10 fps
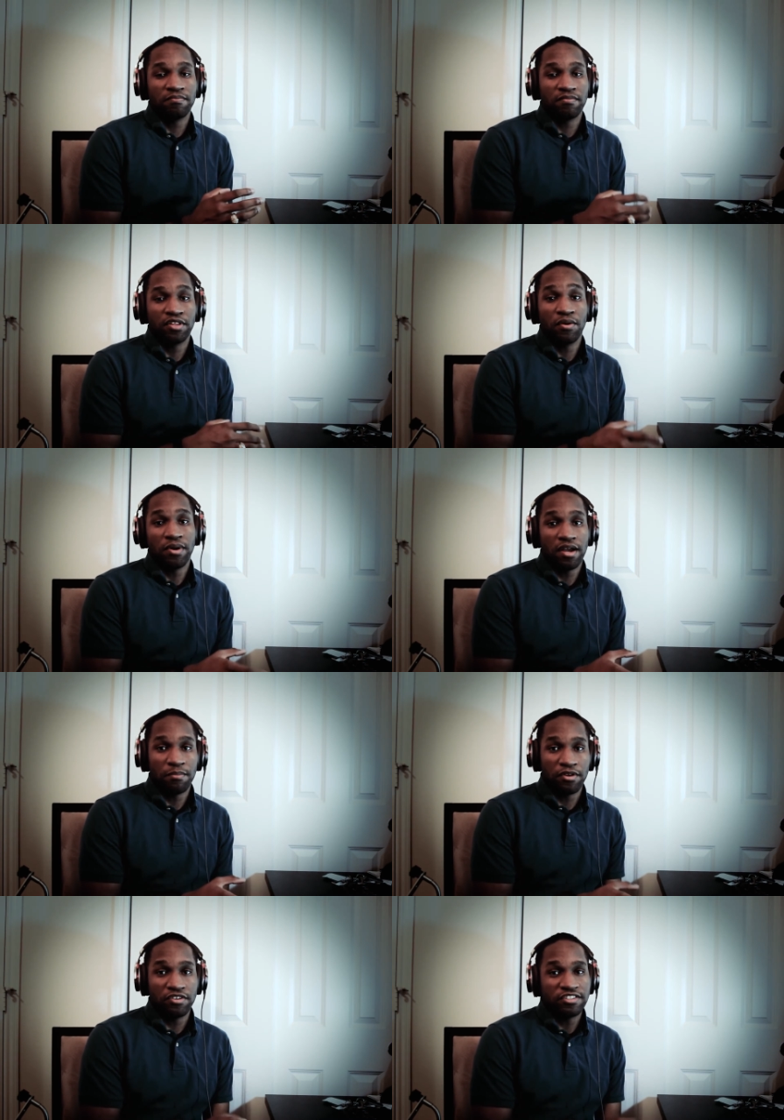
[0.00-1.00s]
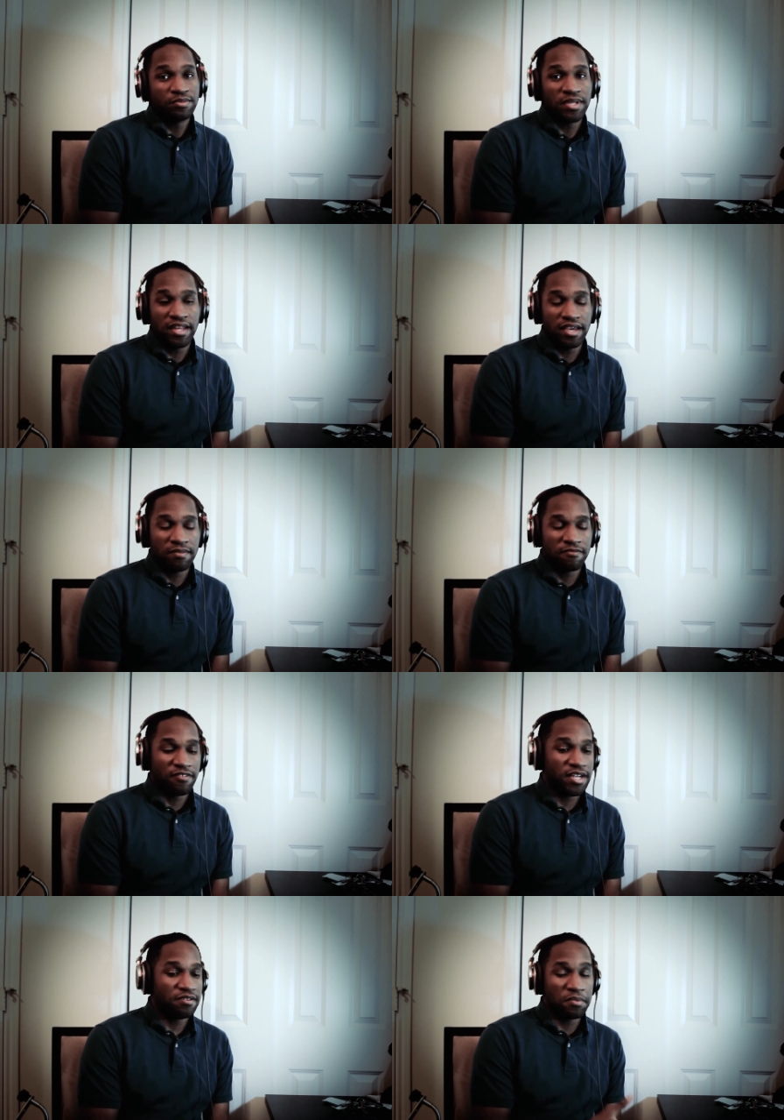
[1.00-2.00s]
lower numbers when they
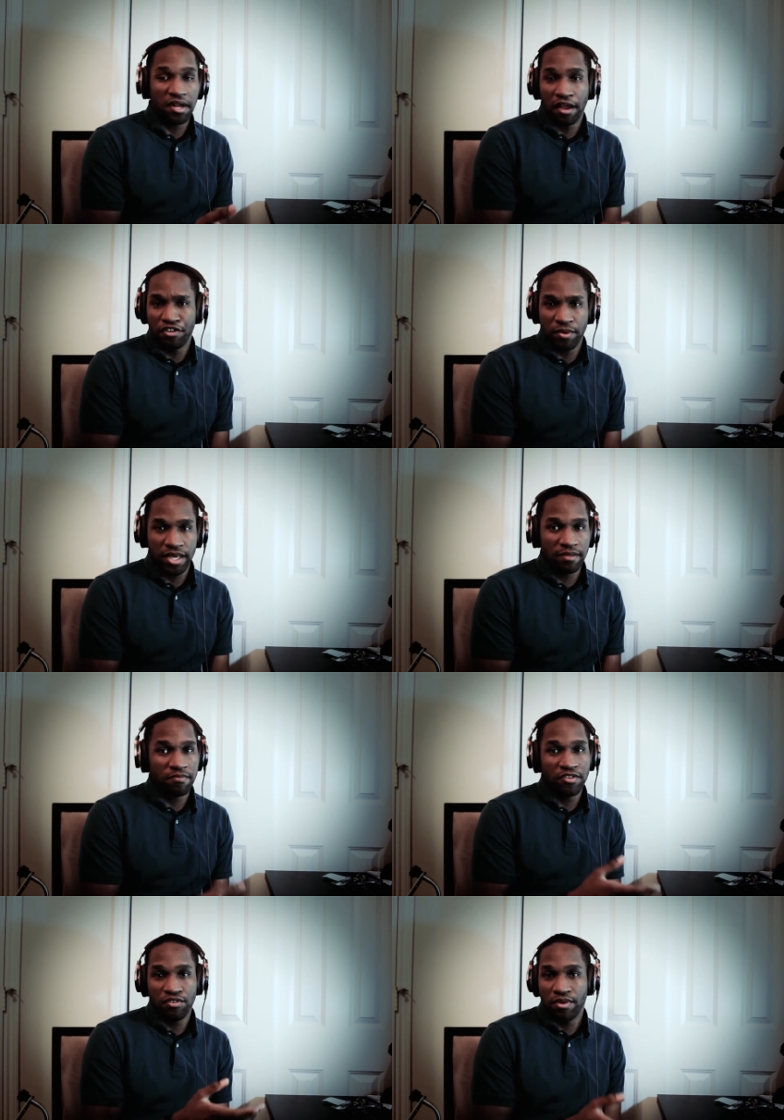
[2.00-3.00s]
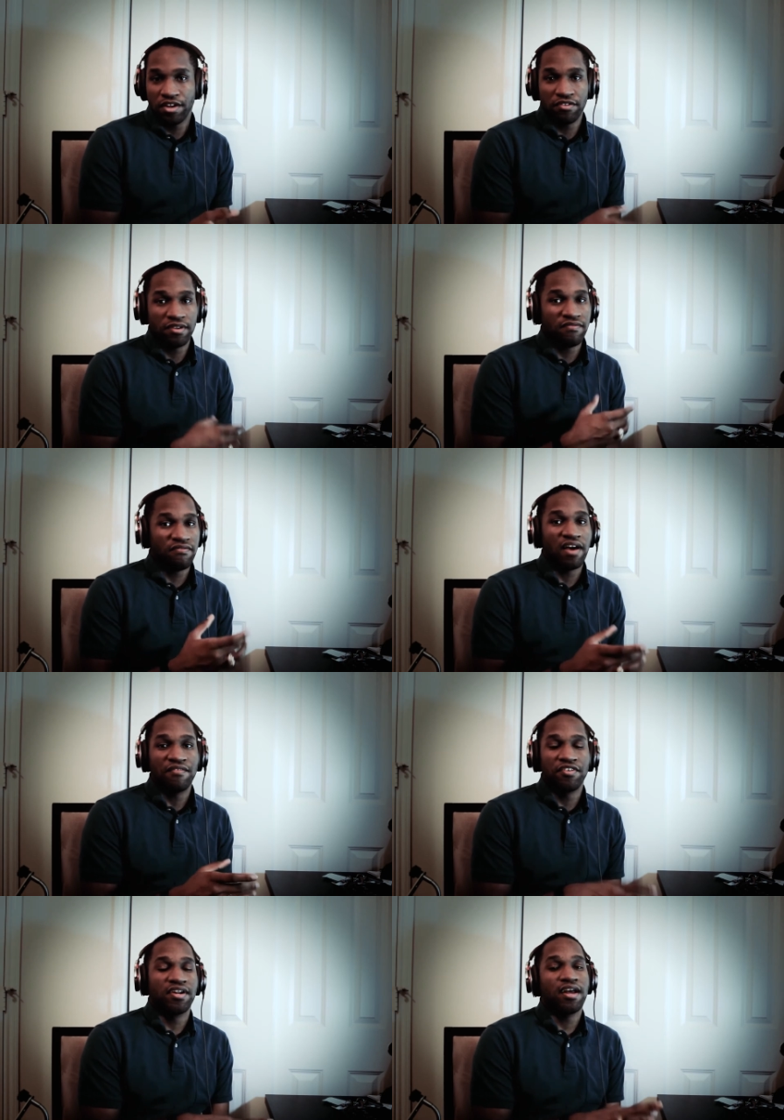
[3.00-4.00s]
reach 100, 200,
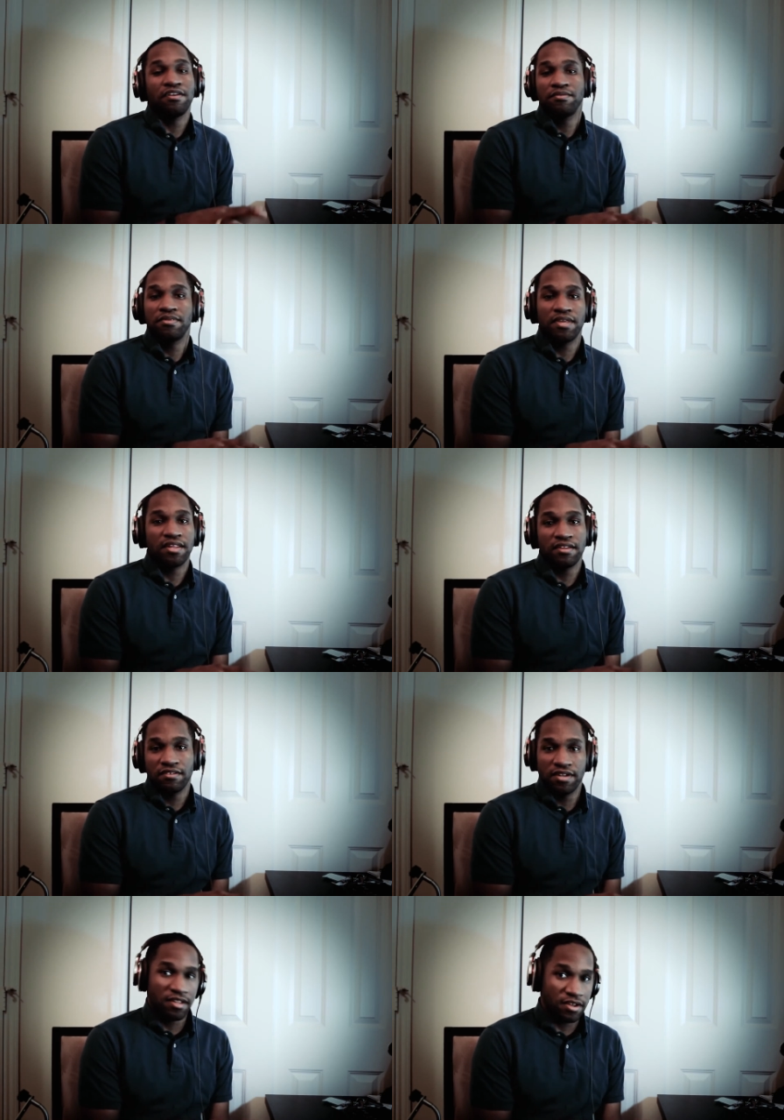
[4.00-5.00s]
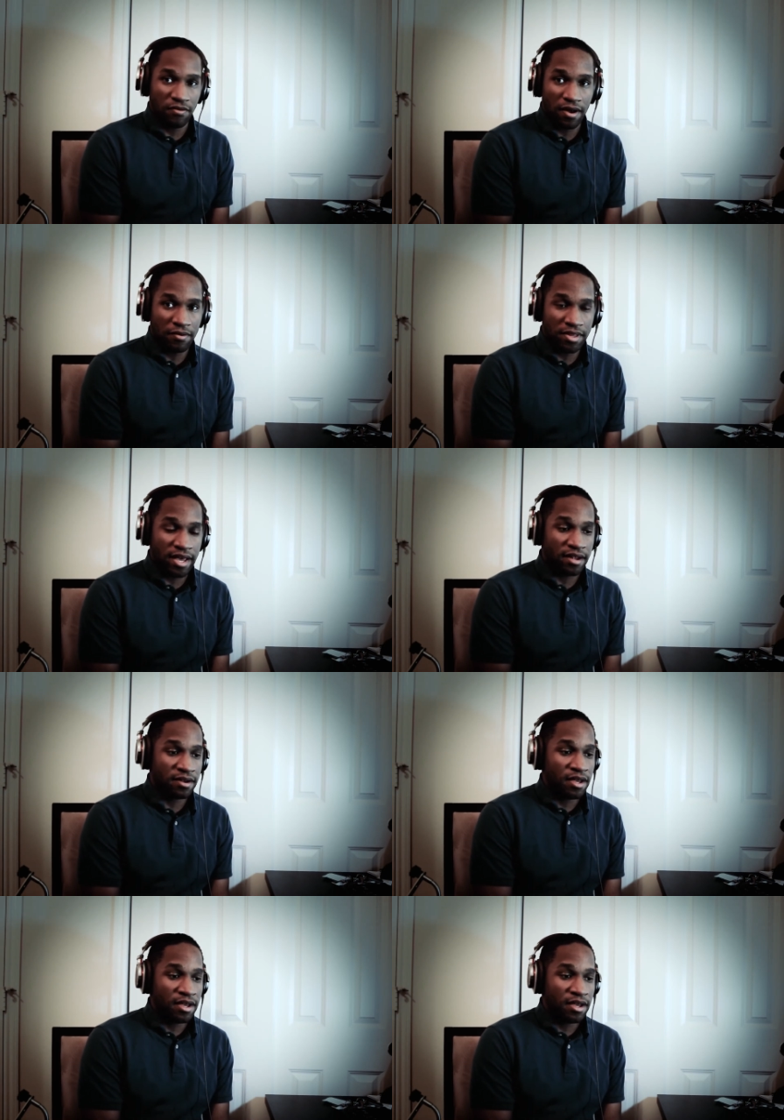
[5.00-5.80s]
500, and I don't think that there's anything wrong with that.